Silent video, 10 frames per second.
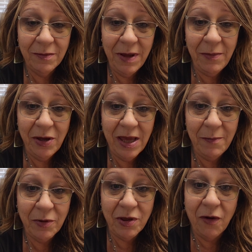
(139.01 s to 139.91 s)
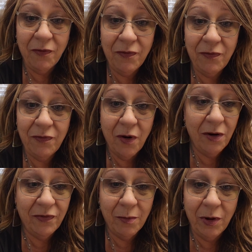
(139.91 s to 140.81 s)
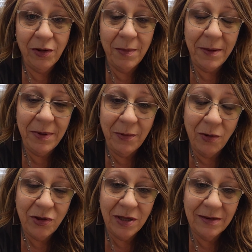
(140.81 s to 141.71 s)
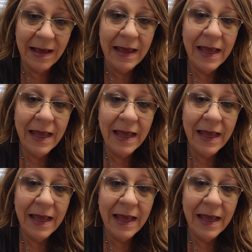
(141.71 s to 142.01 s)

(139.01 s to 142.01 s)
and maybe you keep yourself far from where there might be roaches.